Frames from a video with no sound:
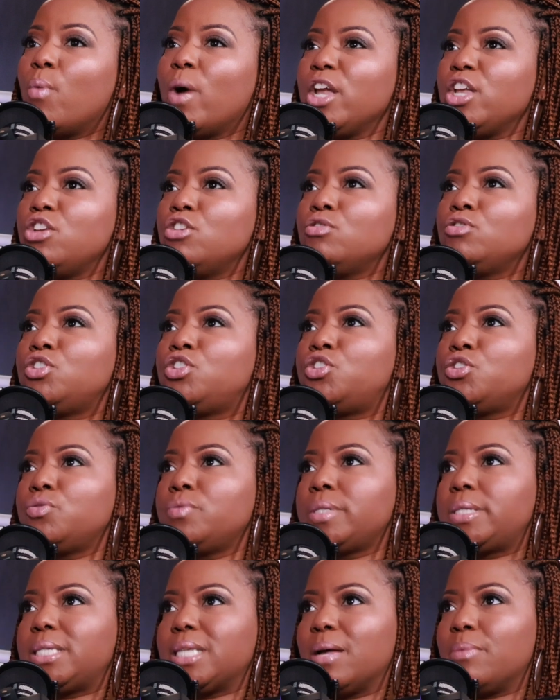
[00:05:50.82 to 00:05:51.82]
When you
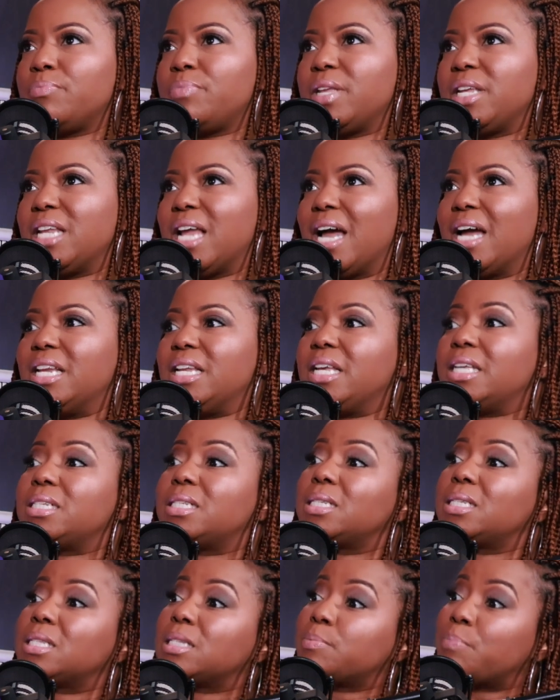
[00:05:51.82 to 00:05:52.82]
do something
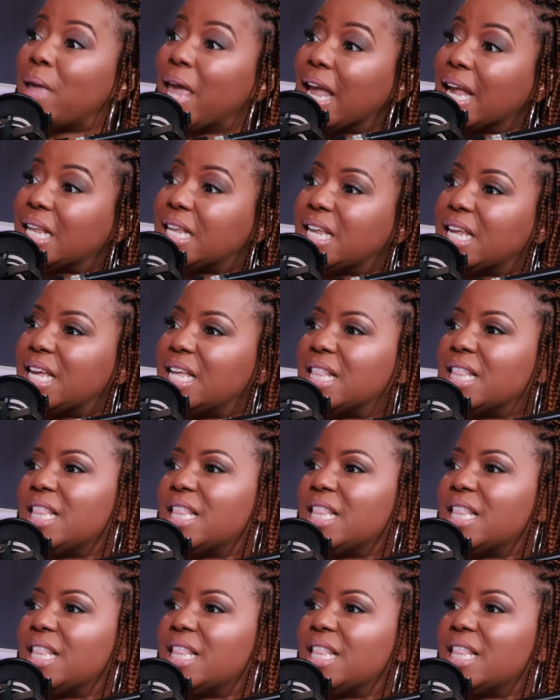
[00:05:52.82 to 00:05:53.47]
unexpected.